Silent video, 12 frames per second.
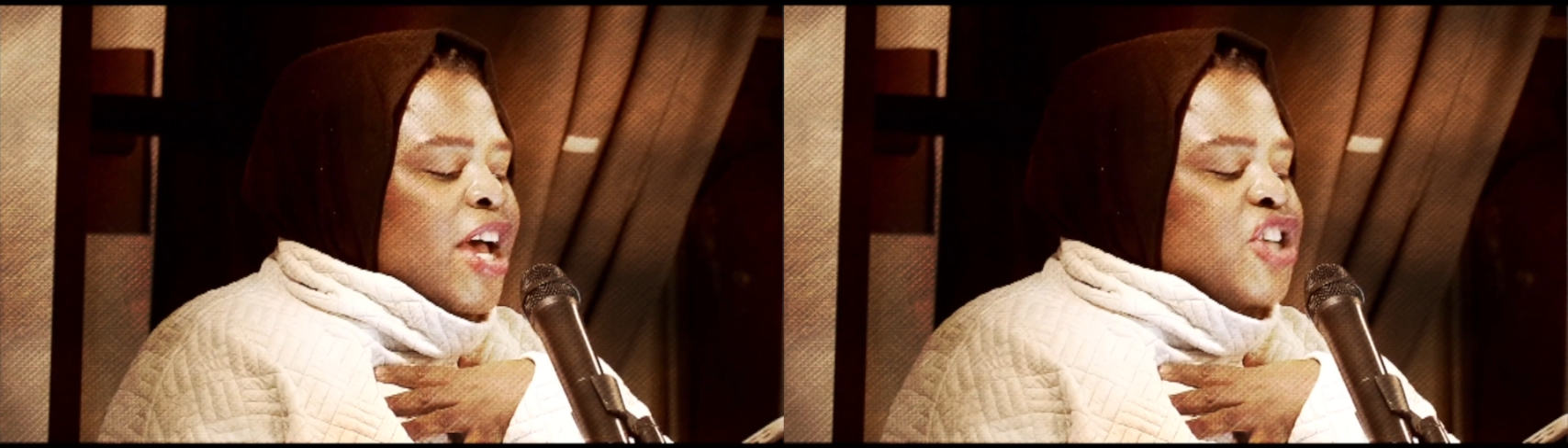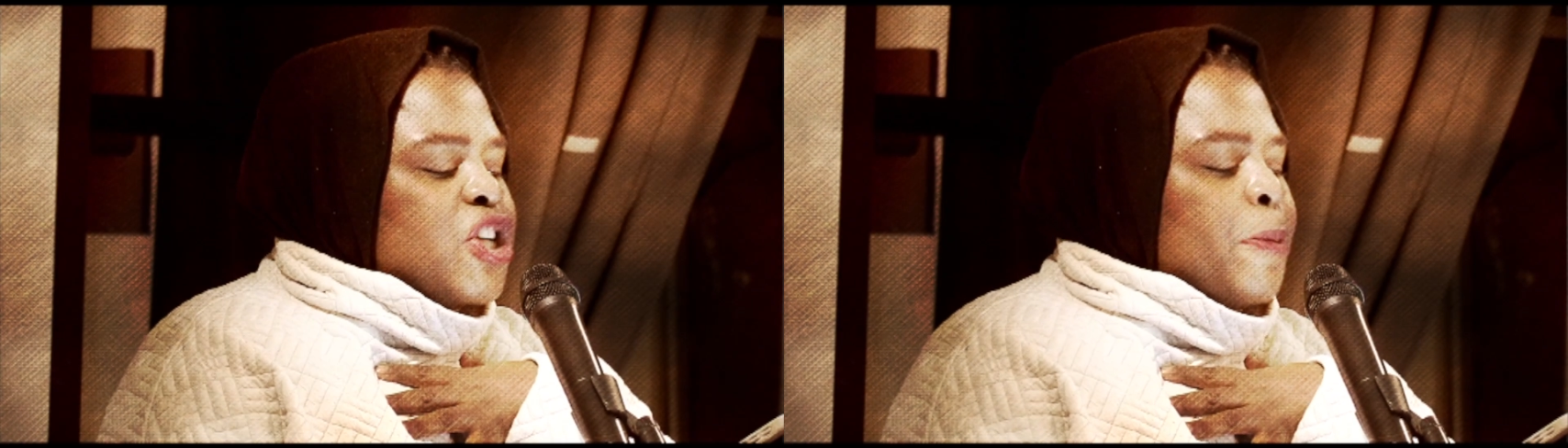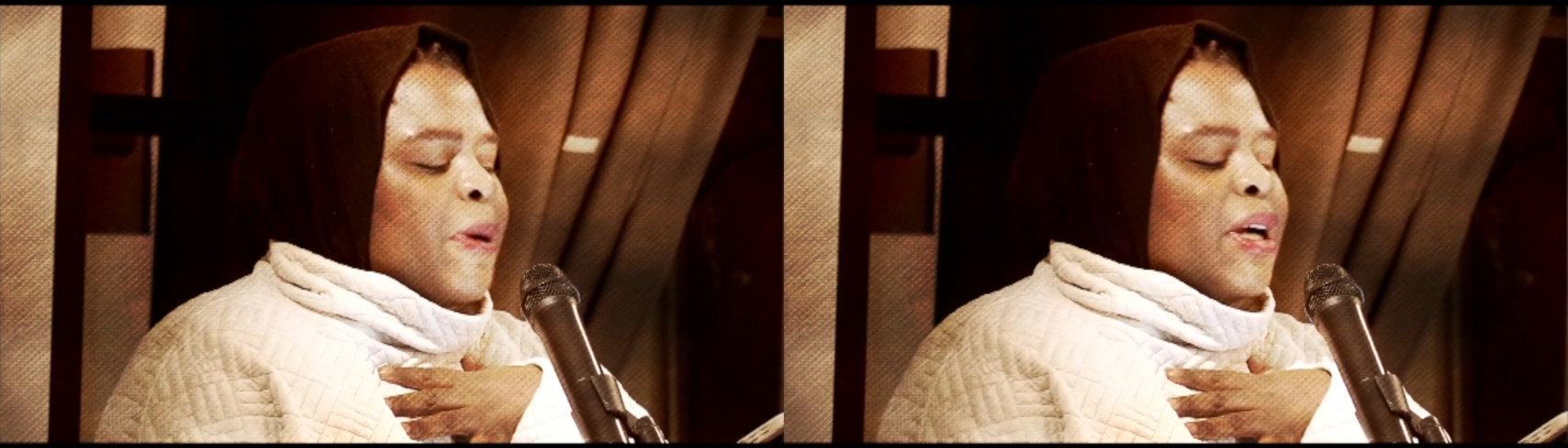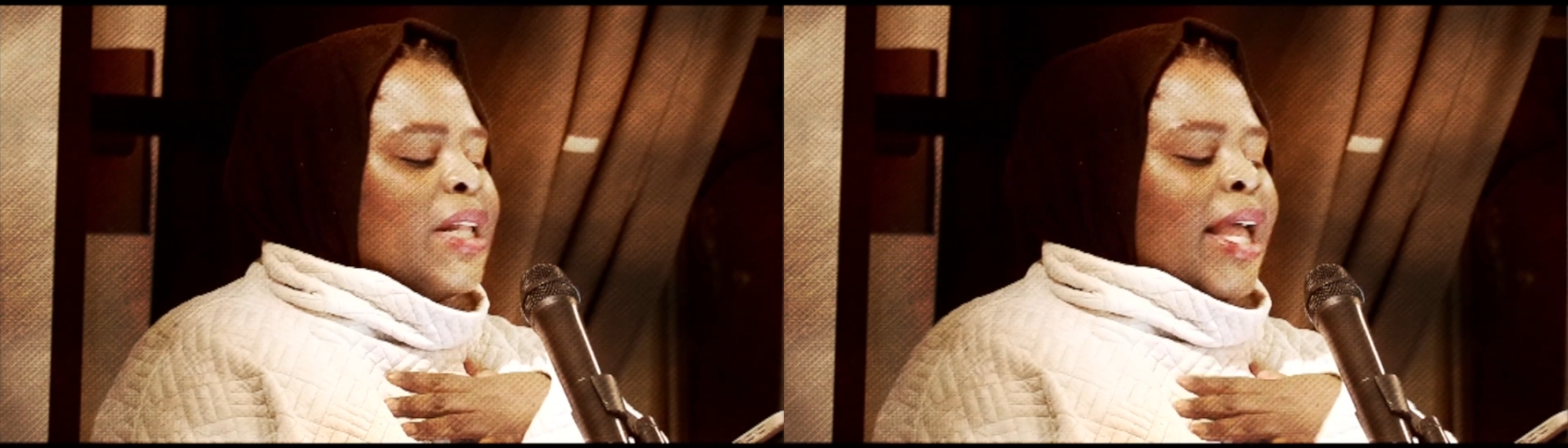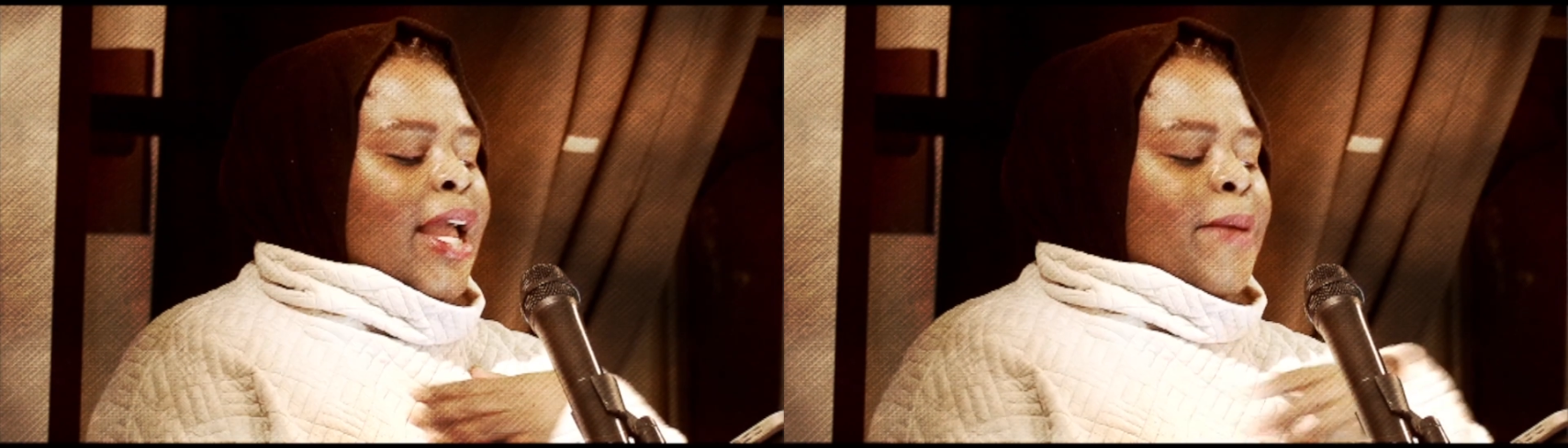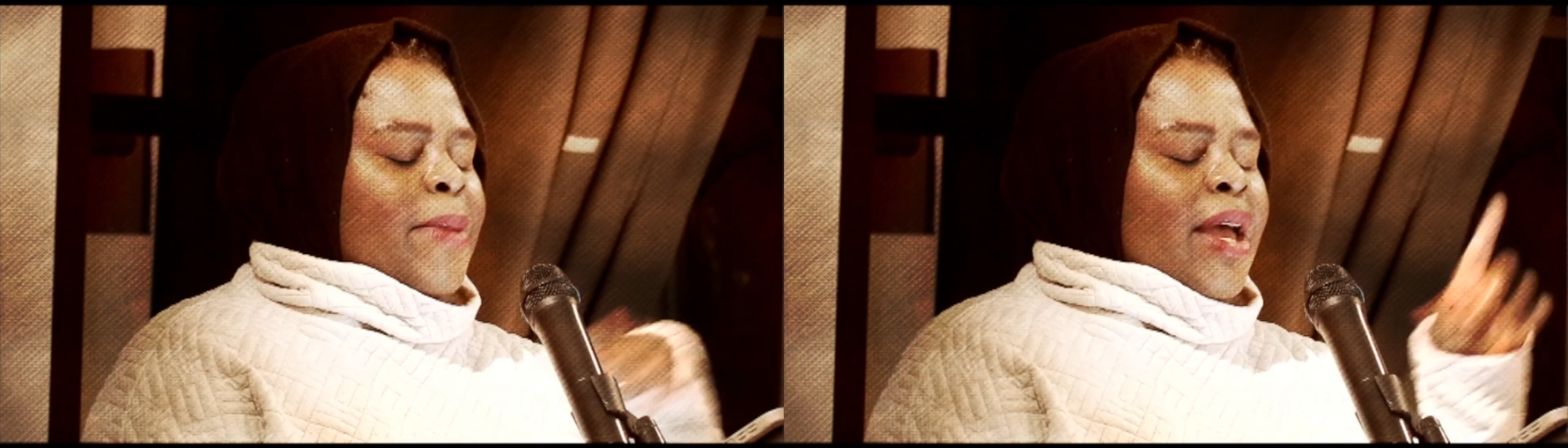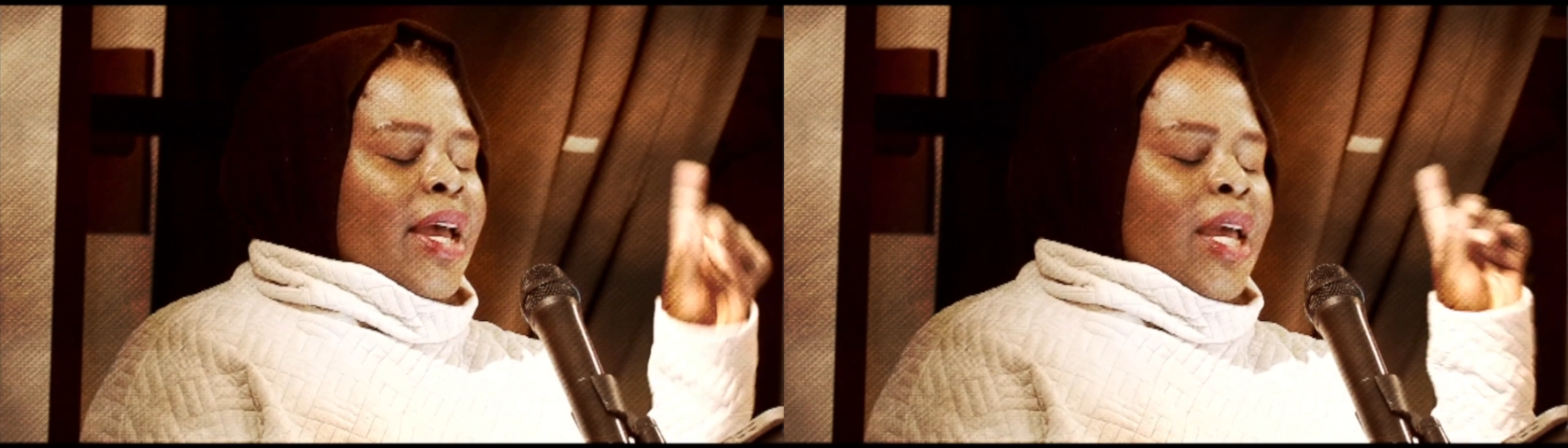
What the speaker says: She proclaimed,